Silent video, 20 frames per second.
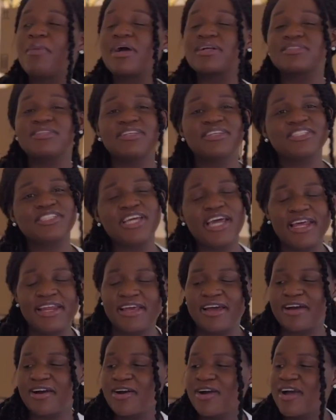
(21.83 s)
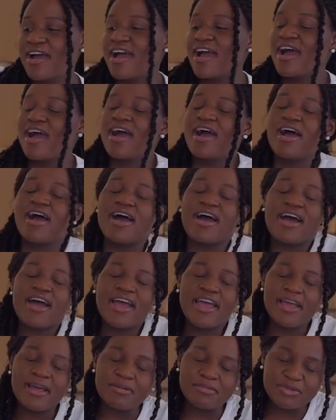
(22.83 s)
back to the channel. I
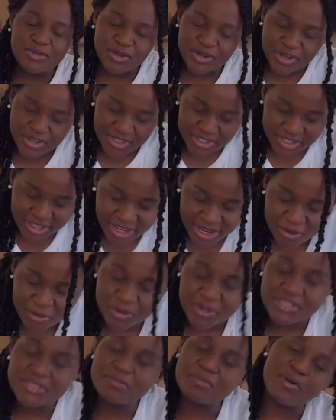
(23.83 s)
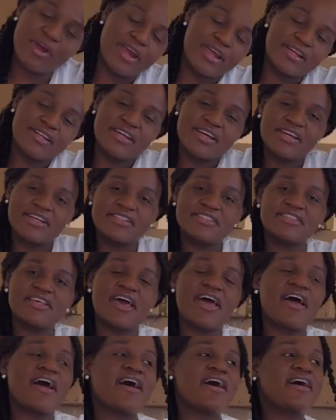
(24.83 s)
am 39 weeks pregnant
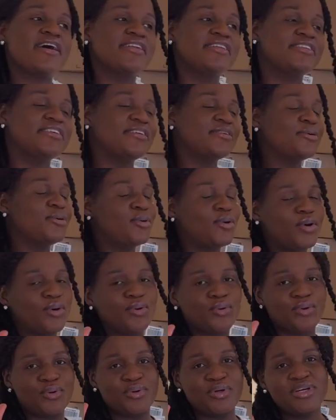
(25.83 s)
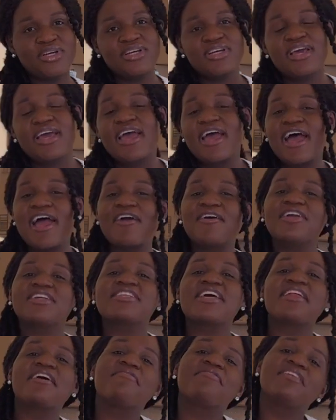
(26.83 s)
and I already
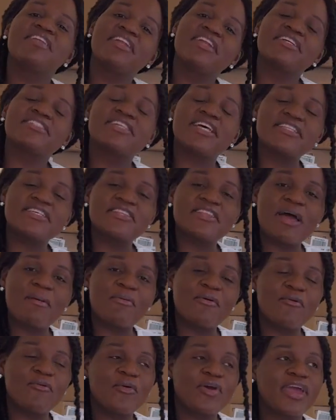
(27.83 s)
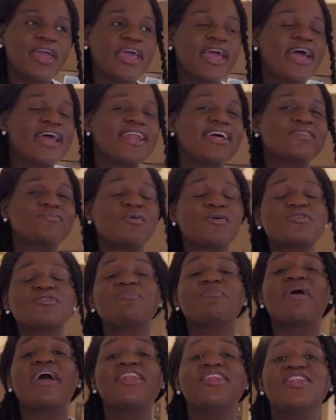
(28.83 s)
started feeling a certain type of way, and I spoke to
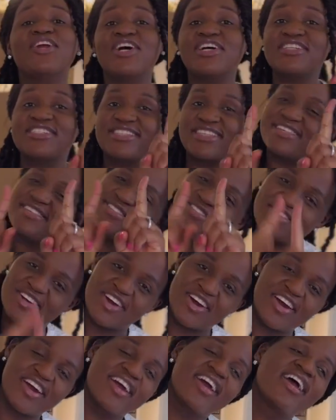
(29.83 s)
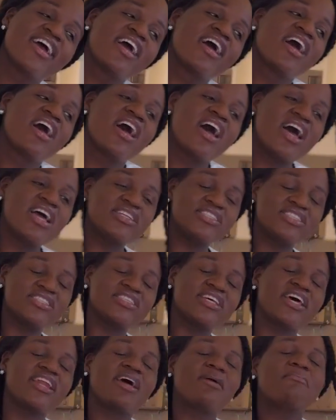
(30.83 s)
my nurse sister and she
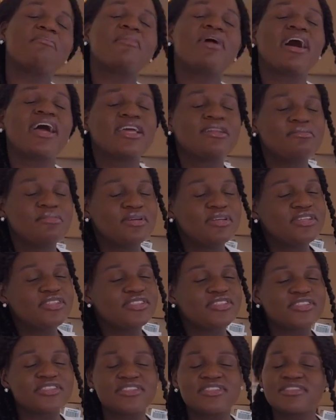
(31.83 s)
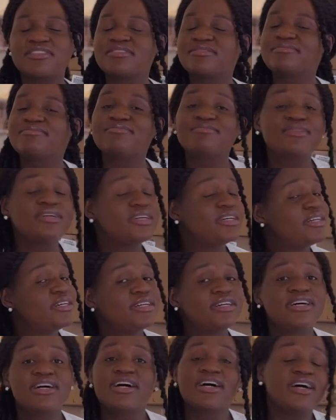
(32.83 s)
said I might be just
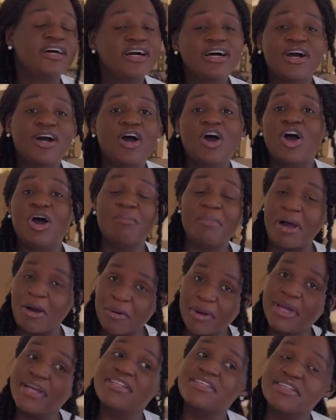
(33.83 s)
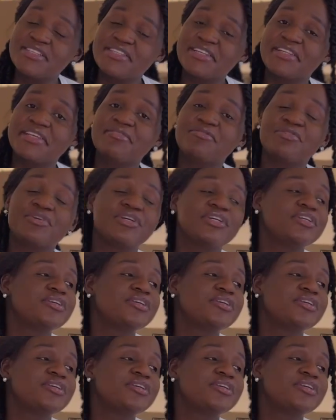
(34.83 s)
on my way to delivery.